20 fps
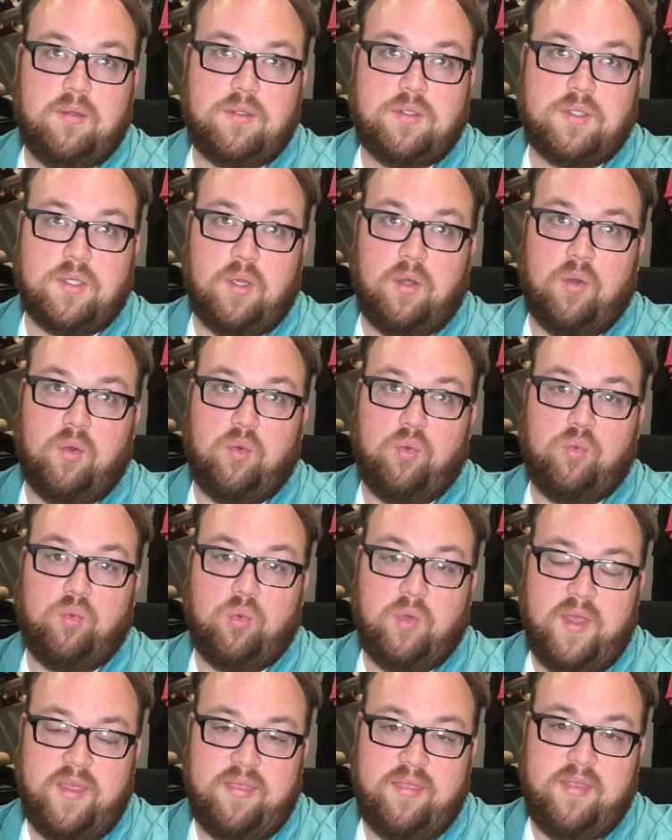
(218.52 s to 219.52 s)
so
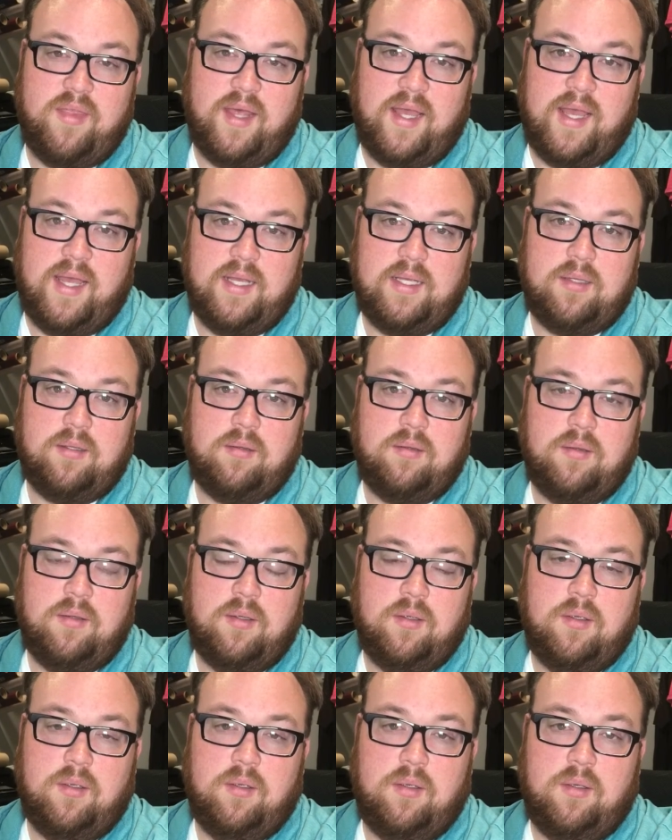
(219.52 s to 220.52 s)
with that,
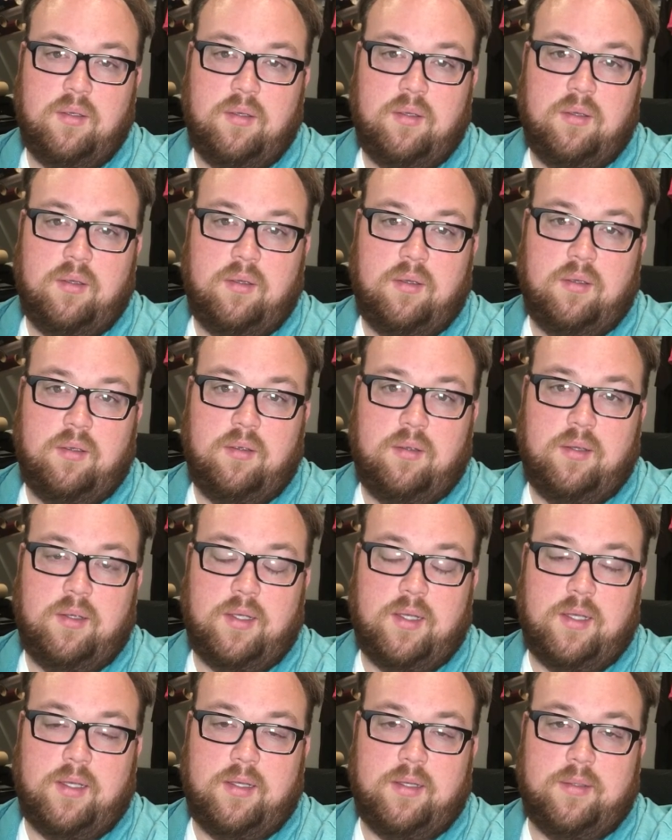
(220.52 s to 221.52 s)

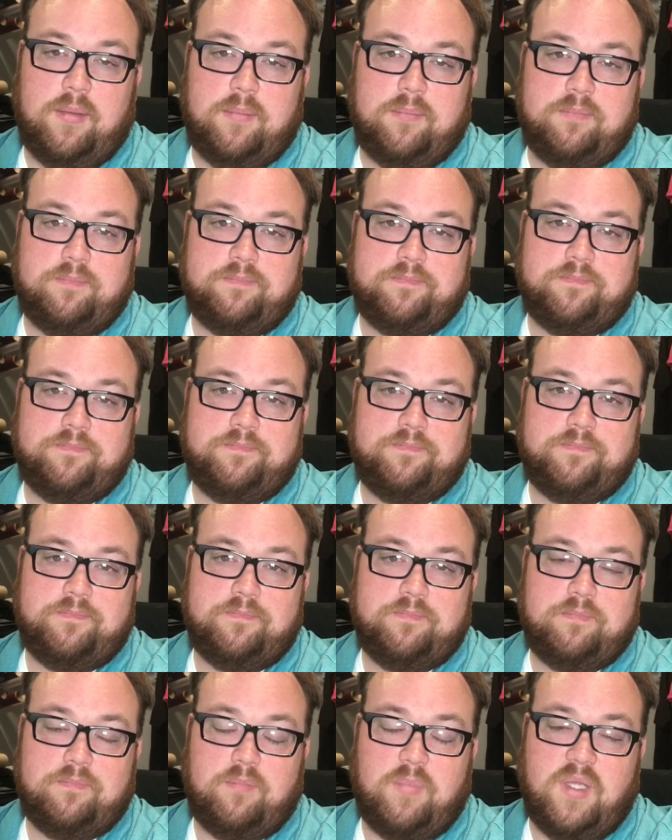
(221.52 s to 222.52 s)
um,
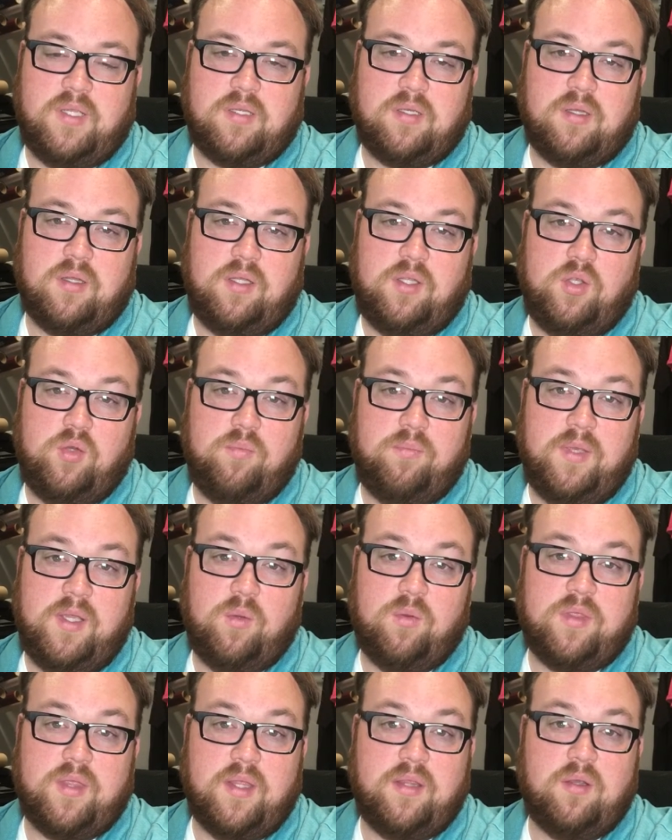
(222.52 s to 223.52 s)
basically you
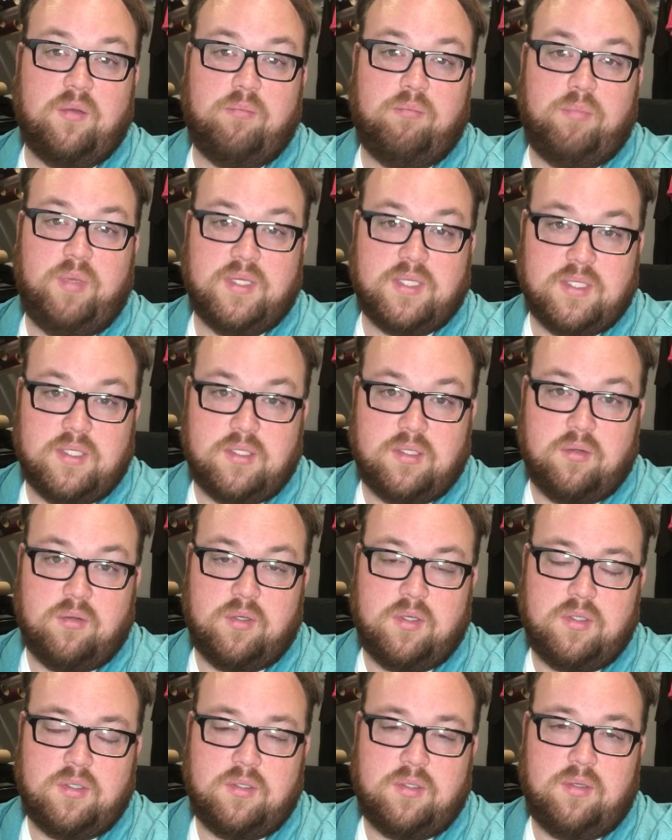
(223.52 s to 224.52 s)
meet with other business
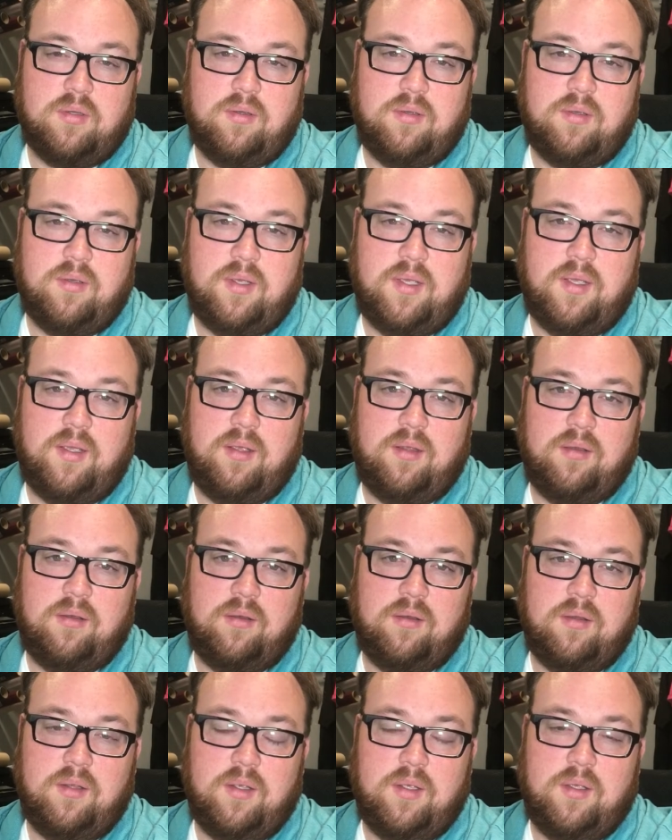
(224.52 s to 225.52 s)
owners
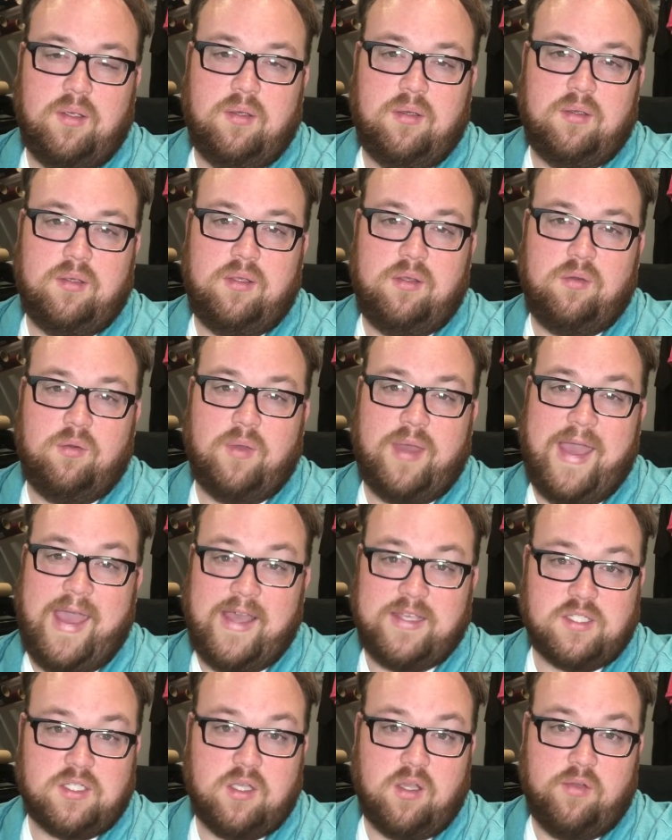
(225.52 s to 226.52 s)
and you
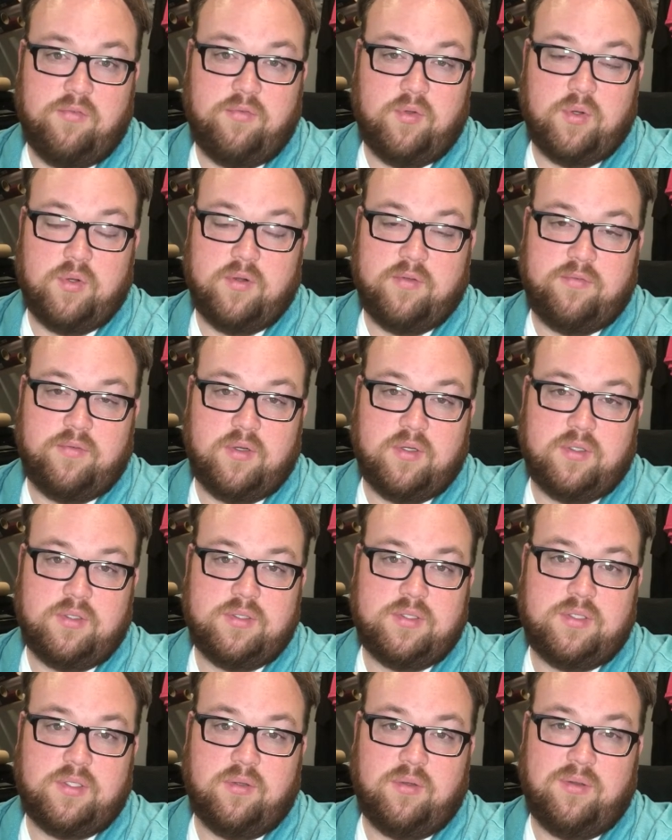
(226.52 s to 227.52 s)
ask for
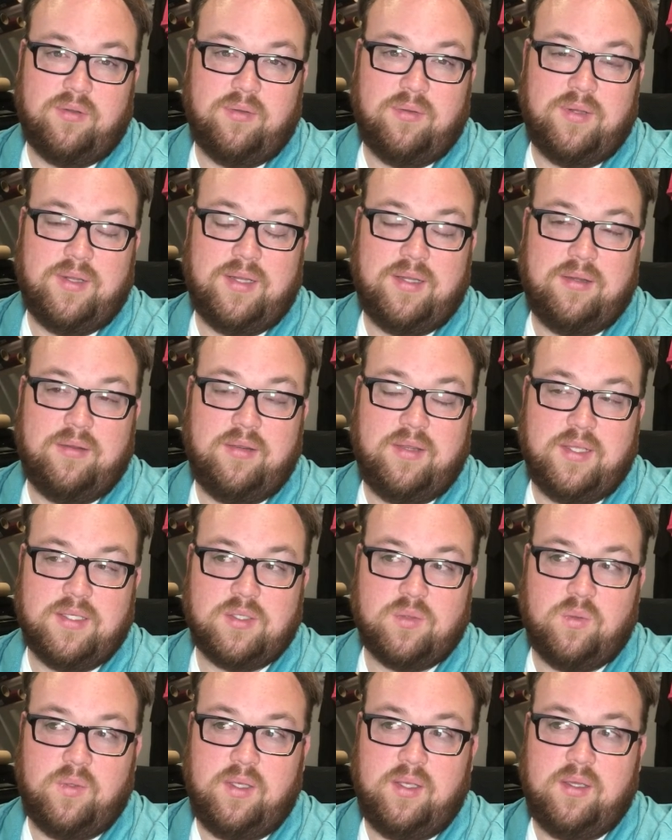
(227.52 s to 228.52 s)
referrals. So
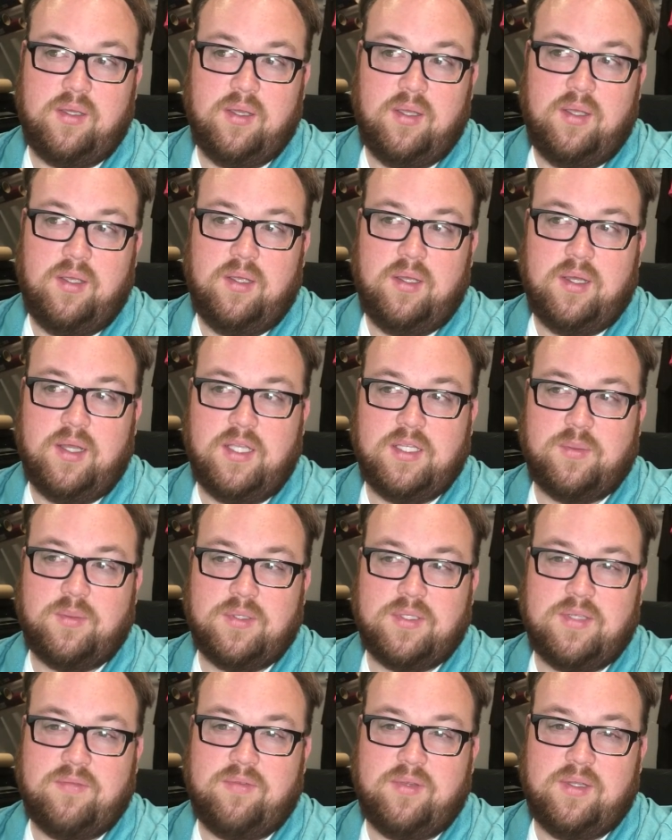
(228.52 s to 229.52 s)
this week I
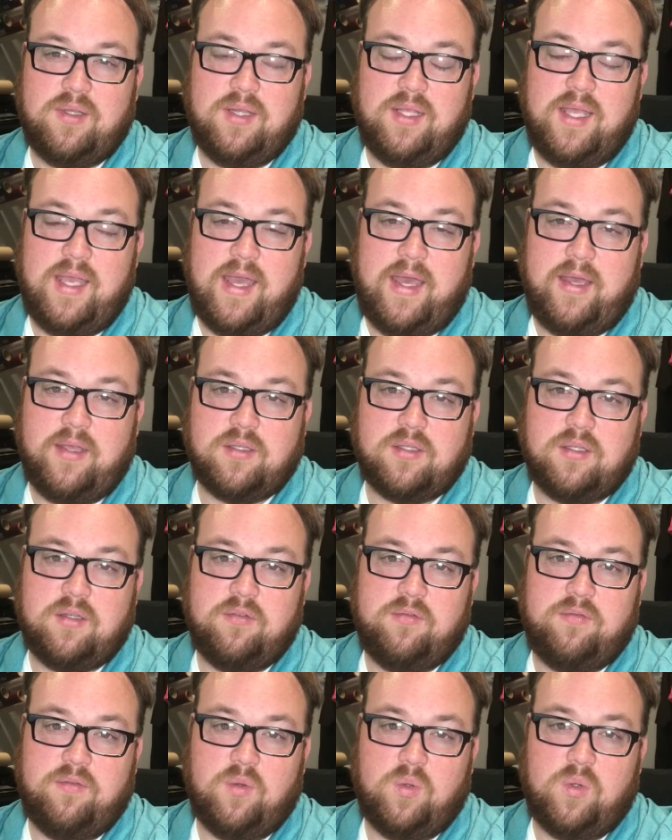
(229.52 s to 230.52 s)
specifically asked
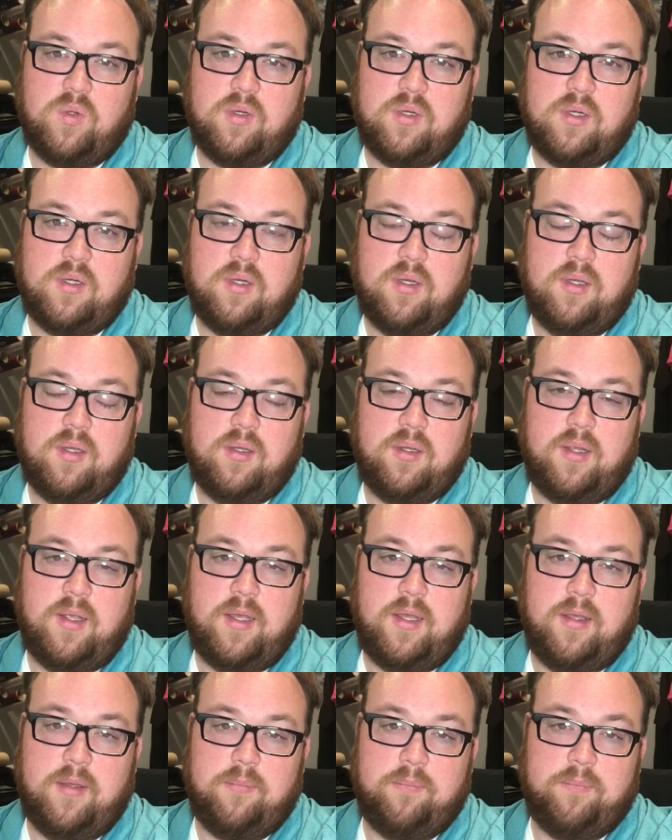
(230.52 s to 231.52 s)
for
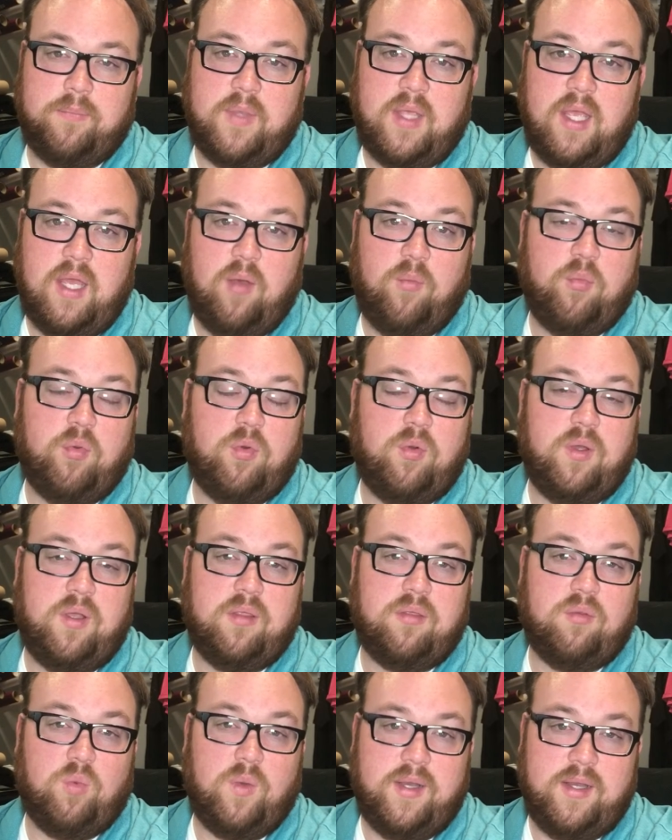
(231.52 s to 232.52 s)
Um, help
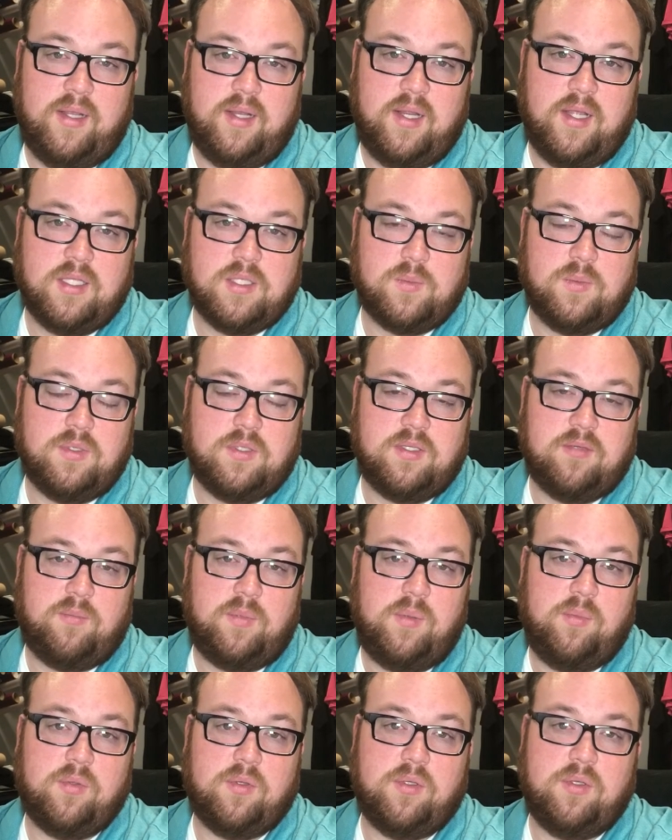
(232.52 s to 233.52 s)
with wedding announcements if
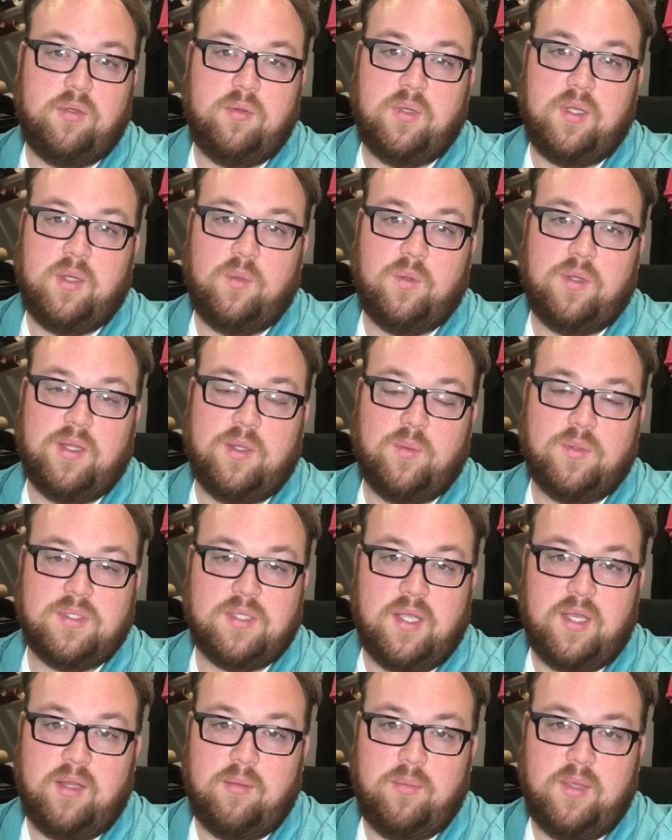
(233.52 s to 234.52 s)
people knew anyone that was
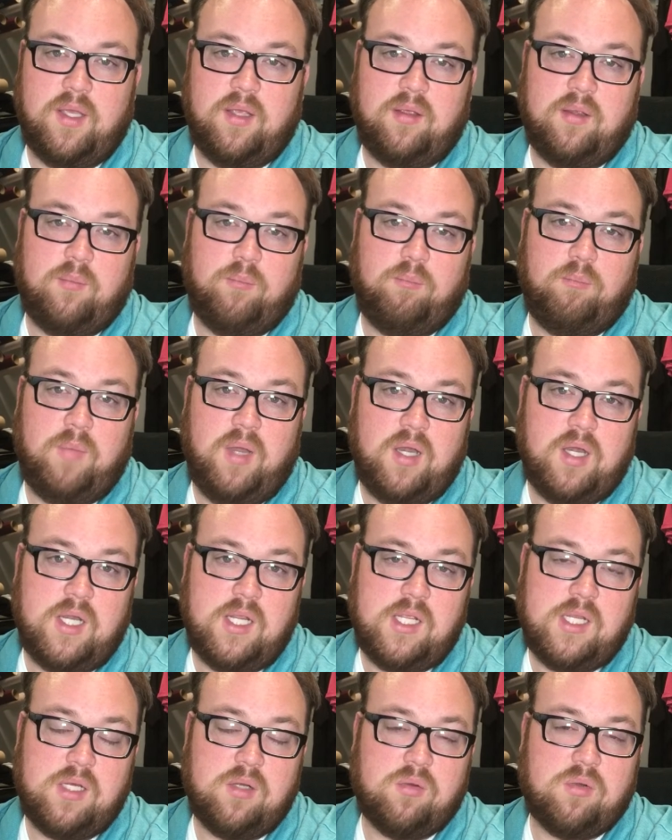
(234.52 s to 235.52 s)
getting ma
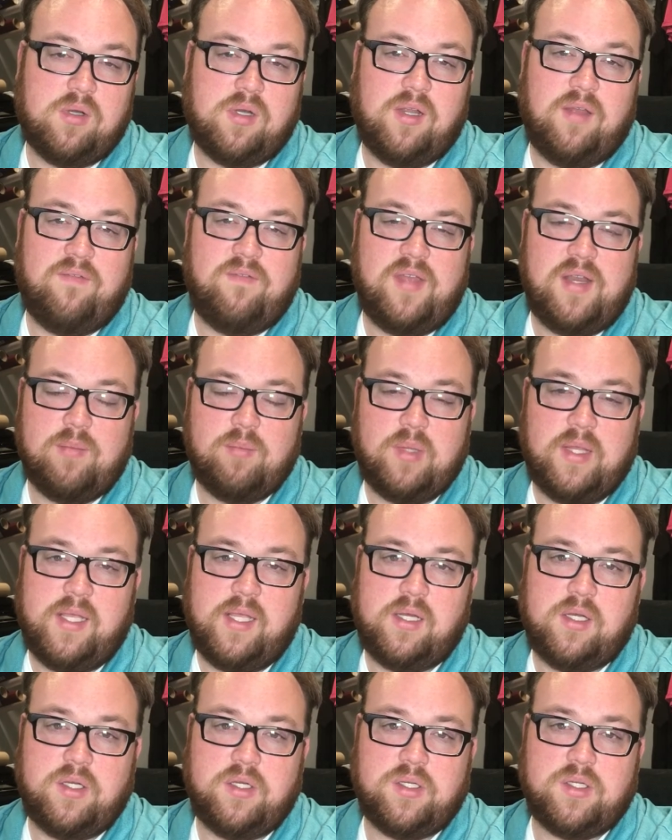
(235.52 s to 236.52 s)
married or event
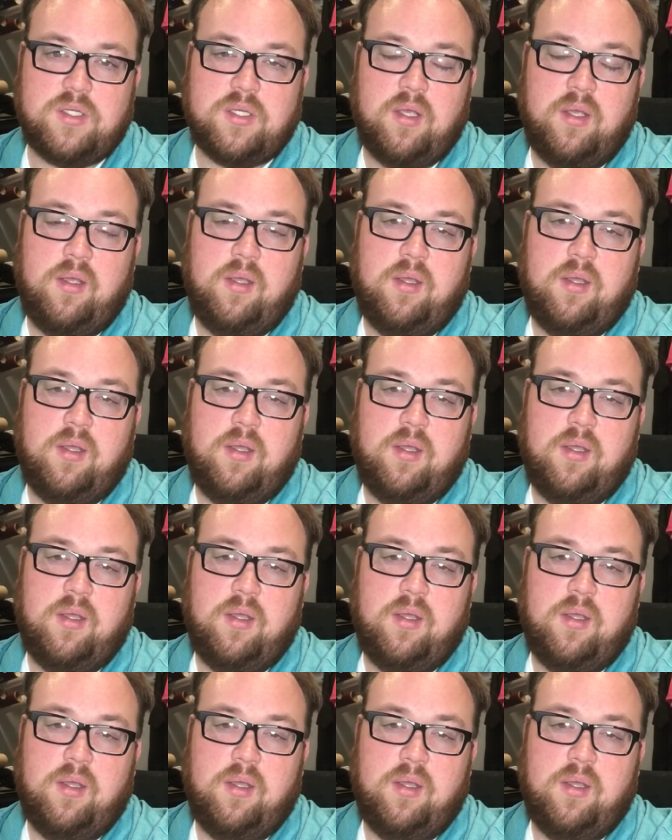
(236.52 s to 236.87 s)
planners.